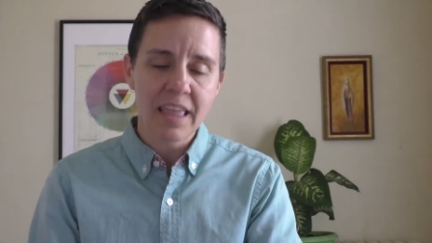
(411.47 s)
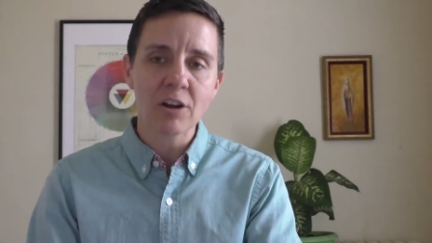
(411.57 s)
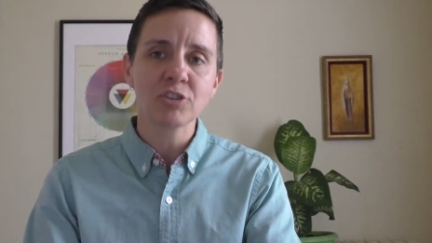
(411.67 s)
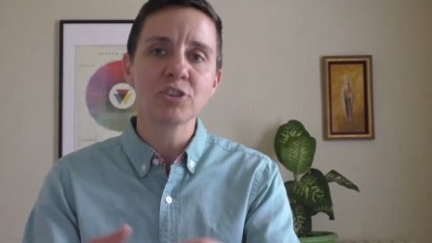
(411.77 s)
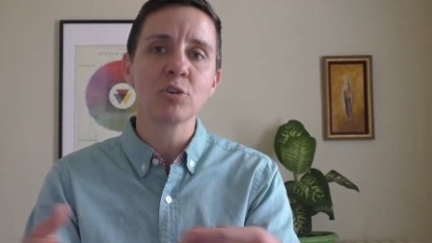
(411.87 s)

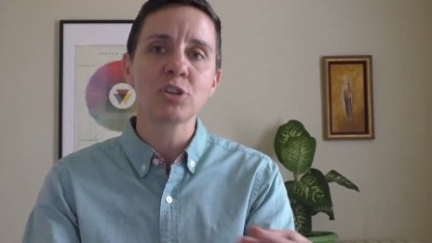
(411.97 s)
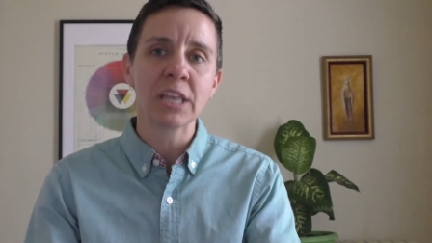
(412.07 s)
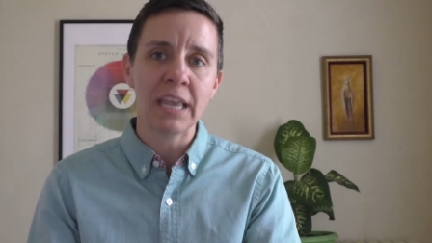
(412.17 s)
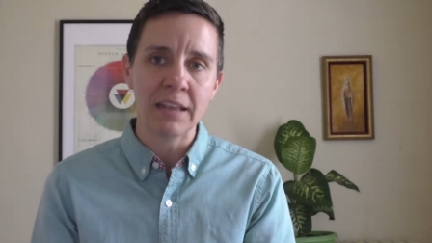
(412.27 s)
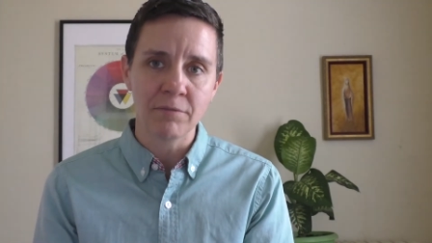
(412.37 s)
They are
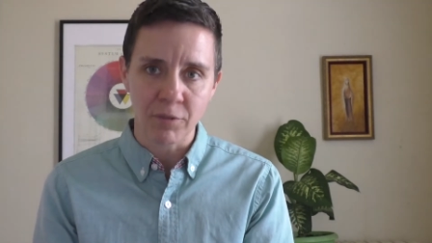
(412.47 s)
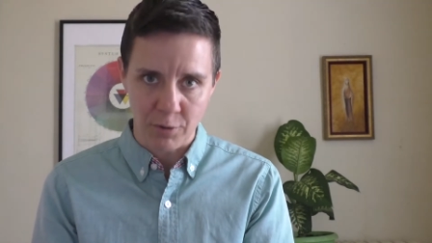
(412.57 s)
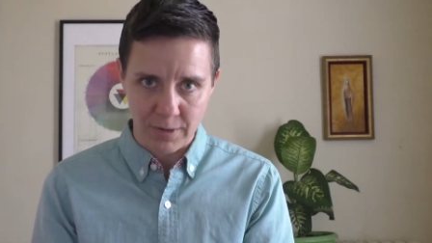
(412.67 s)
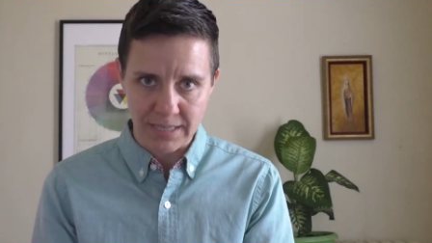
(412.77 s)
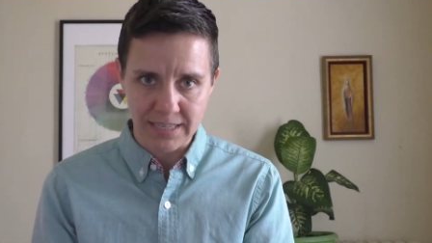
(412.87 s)
socially
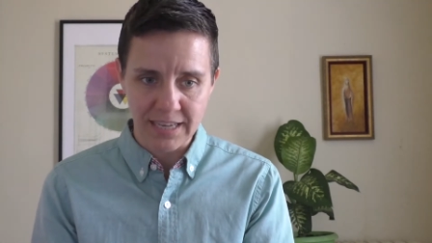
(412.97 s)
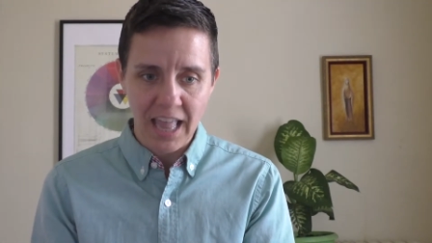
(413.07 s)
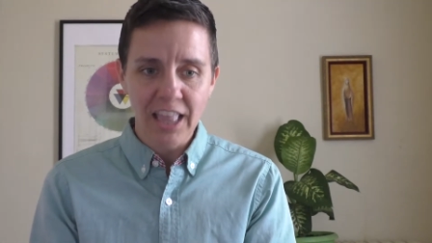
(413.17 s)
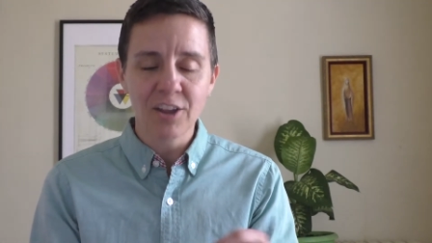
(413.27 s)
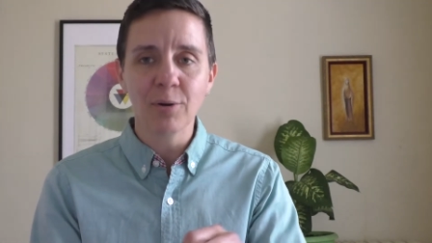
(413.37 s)
influenced.
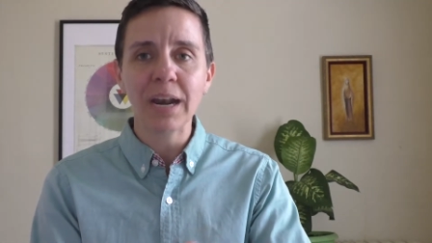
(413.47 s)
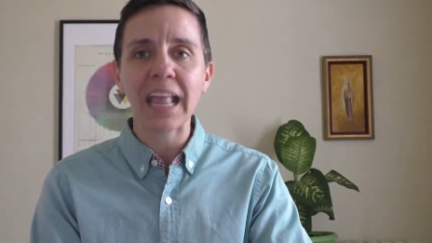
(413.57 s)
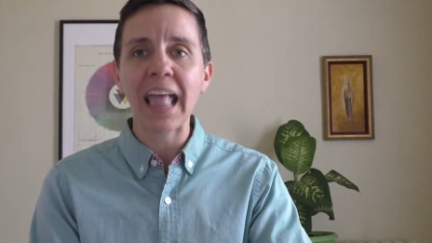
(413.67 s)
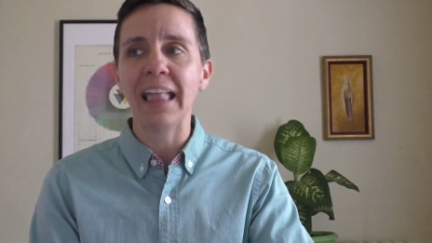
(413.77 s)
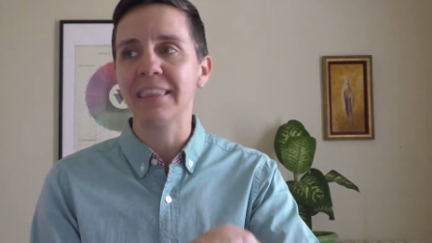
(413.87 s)
You know, and
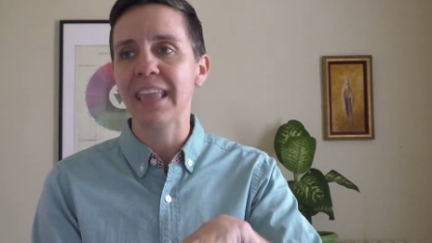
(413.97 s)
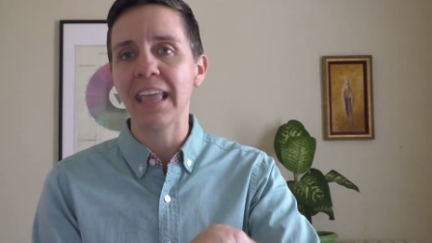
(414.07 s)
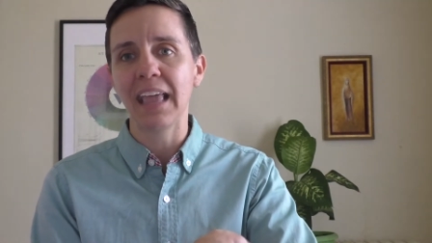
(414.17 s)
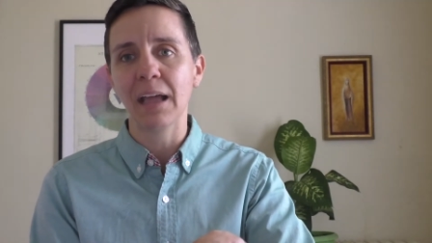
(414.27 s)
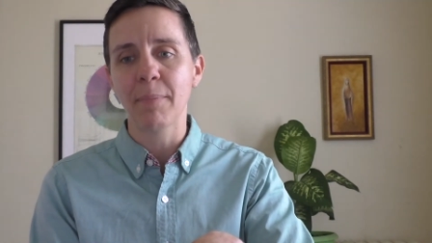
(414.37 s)
again,
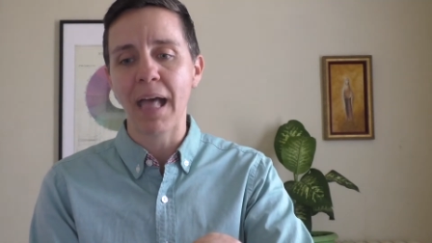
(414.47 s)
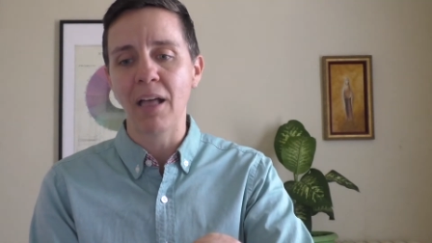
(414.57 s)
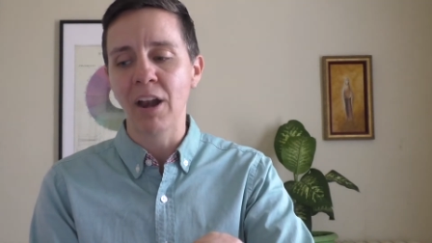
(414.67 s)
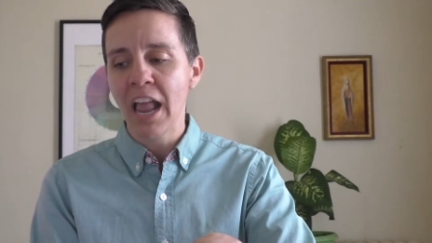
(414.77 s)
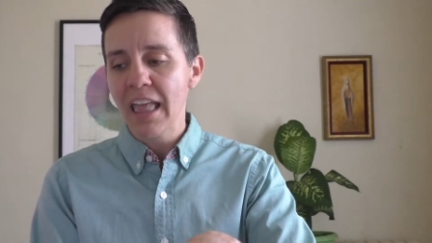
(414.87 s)
thinking
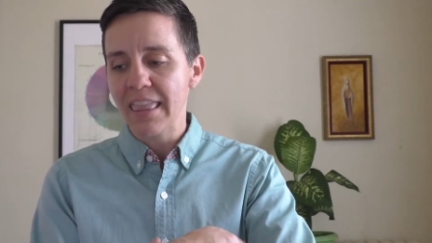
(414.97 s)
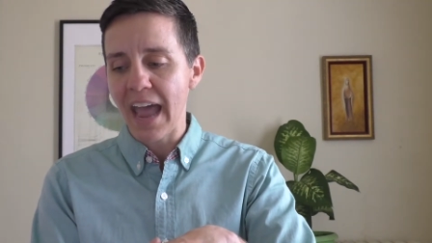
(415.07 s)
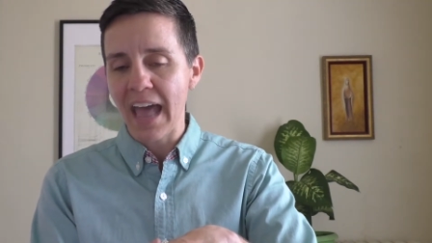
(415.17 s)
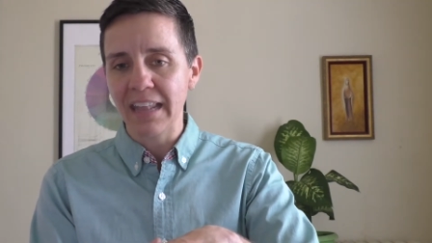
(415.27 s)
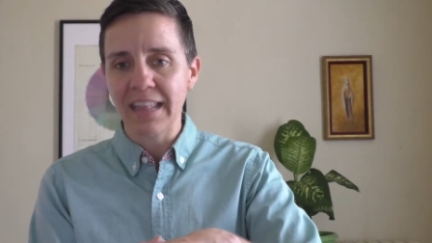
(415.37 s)
about
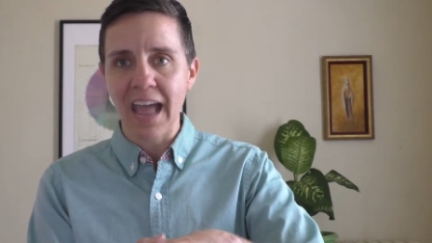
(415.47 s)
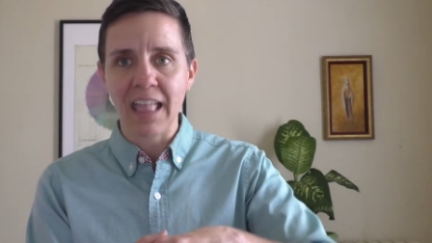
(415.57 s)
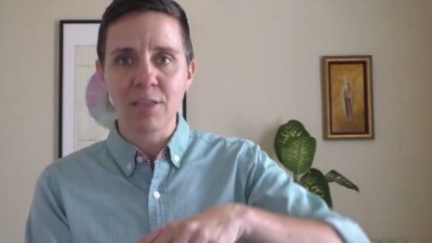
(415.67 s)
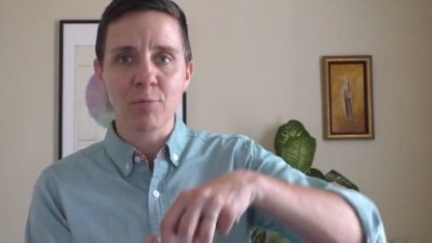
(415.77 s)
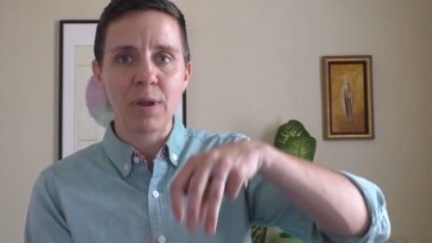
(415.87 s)

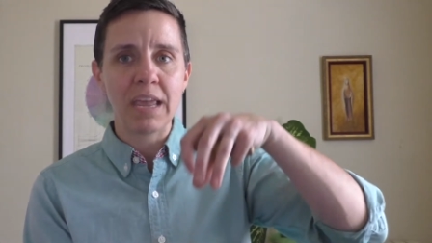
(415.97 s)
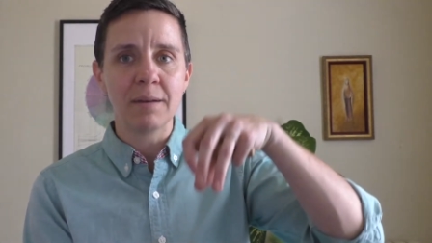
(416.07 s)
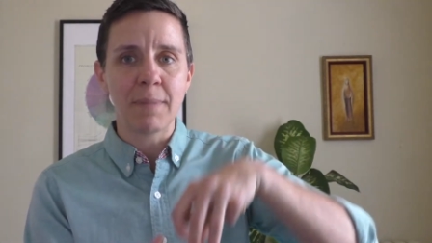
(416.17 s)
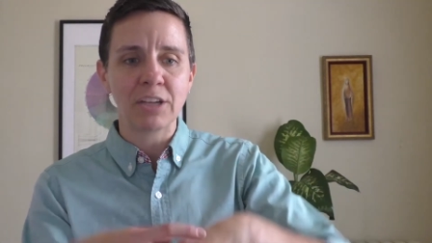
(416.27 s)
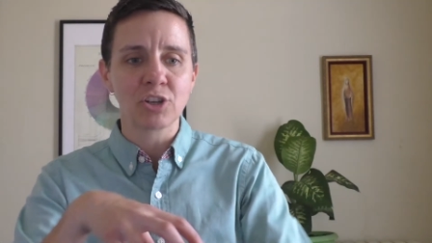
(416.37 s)
that
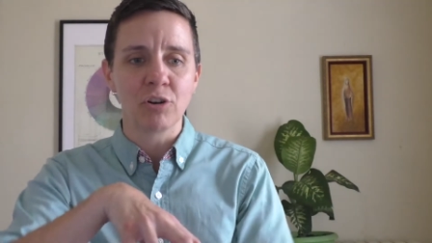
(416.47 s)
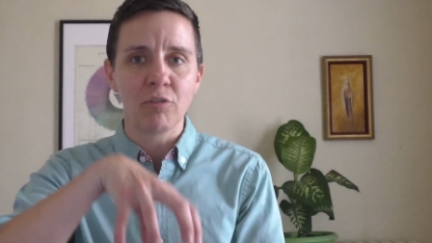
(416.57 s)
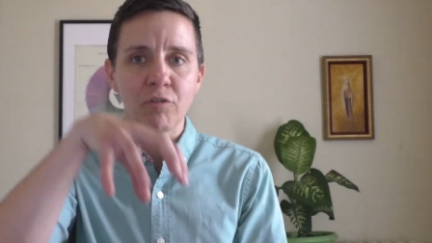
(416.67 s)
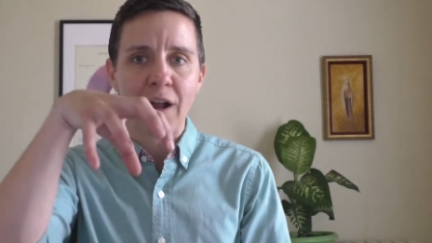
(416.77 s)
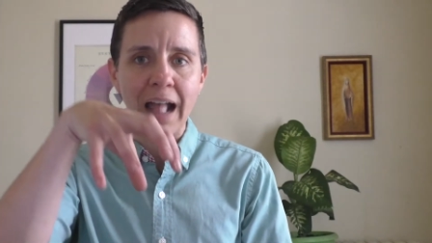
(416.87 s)
three-dimensional
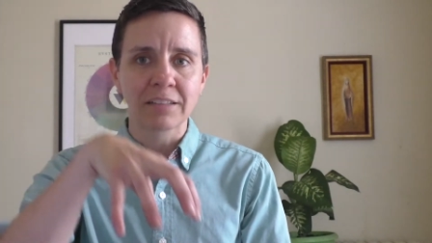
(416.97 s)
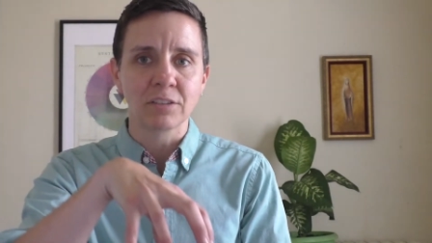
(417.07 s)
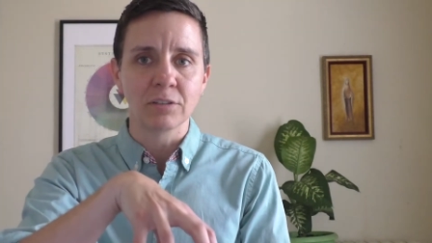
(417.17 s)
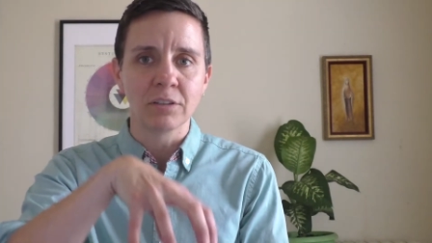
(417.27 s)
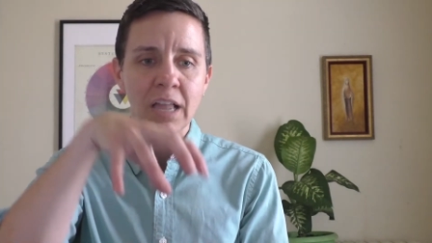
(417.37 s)

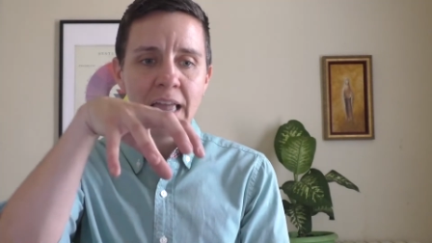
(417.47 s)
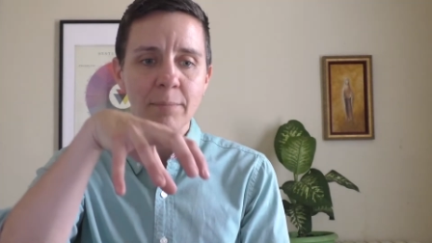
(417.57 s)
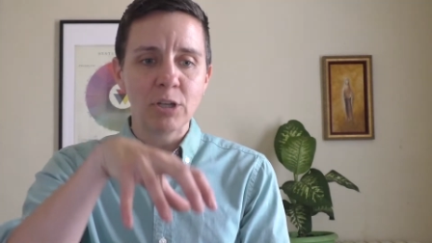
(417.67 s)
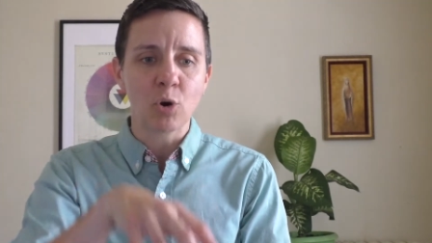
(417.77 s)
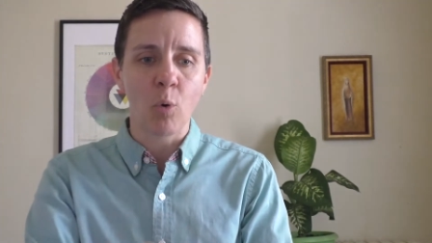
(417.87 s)
fractal
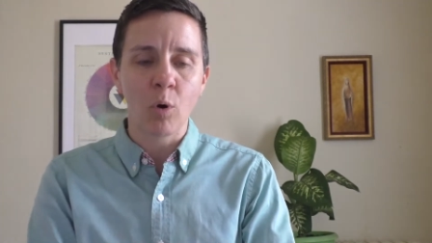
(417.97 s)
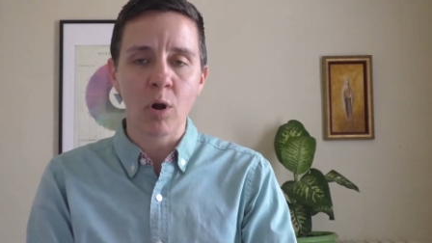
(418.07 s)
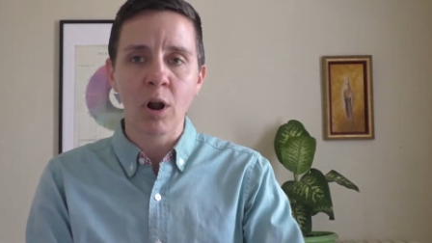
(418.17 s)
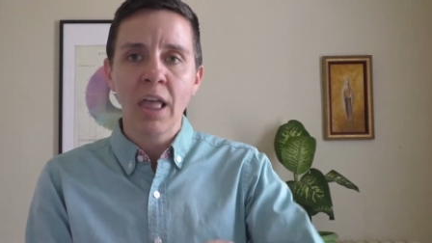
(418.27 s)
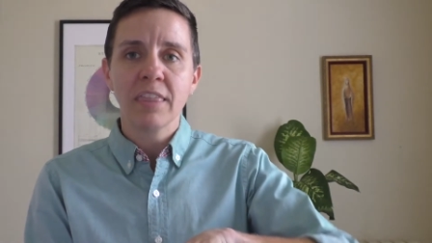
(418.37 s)
image
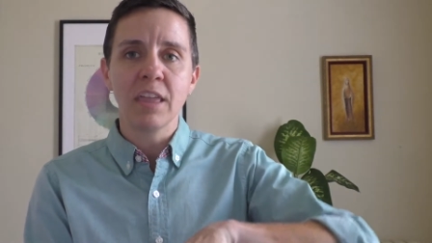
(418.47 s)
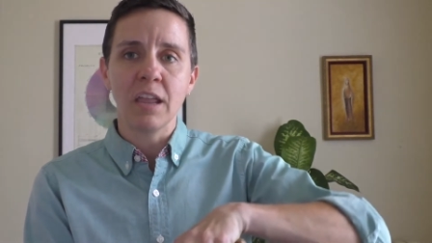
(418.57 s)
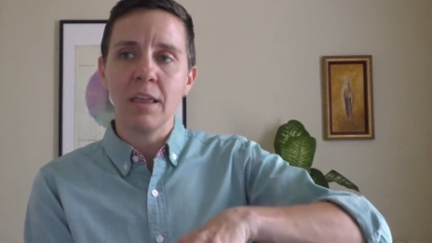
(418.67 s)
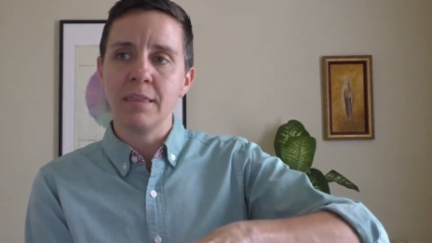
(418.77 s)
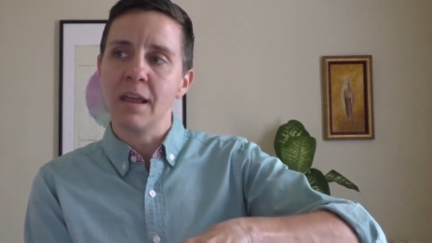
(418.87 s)
or
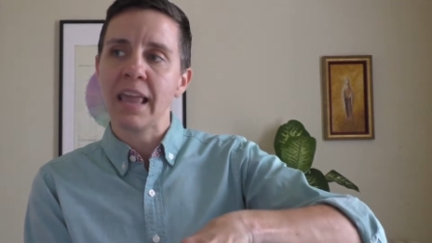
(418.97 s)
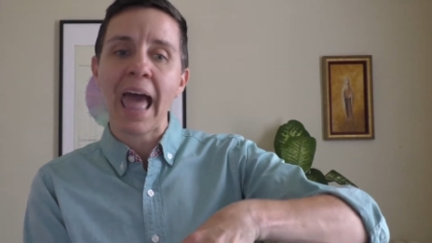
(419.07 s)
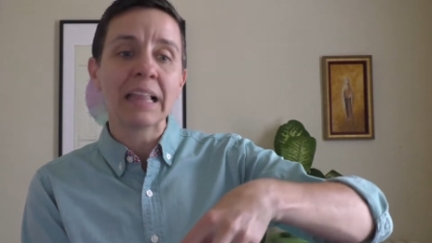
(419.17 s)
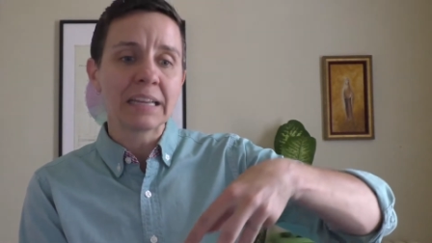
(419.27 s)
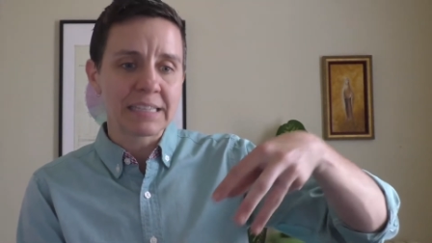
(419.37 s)
the
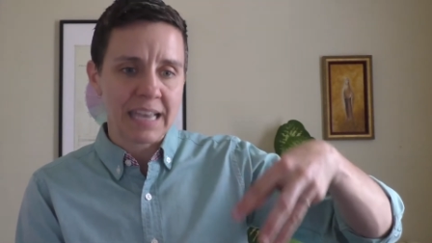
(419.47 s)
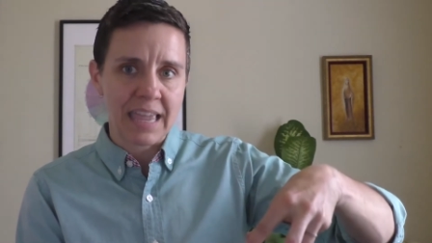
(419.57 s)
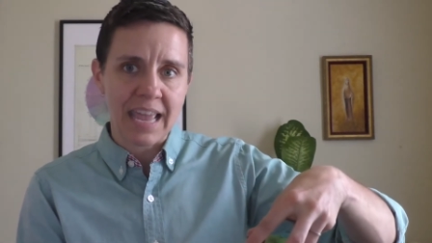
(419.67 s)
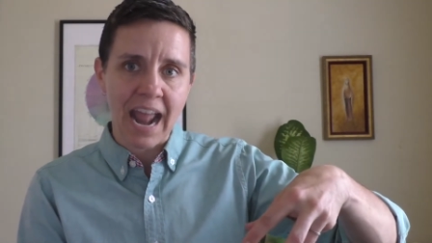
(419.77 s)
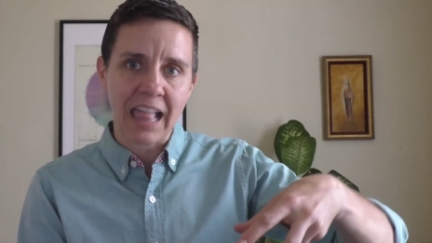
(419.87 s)

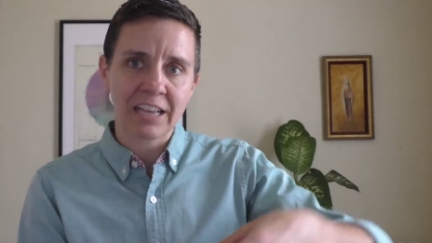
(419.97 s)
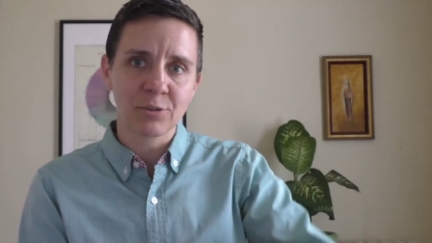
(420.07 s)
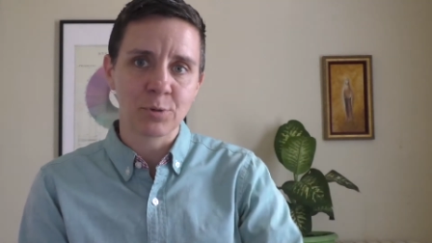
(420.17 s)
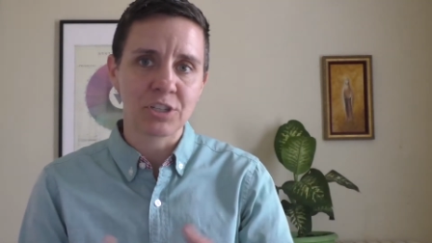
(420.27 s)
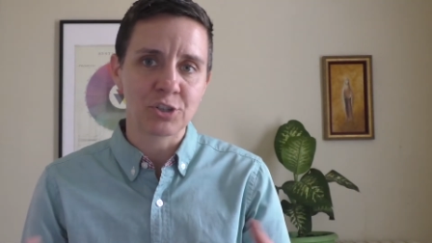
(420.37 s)
galaxy that Alex was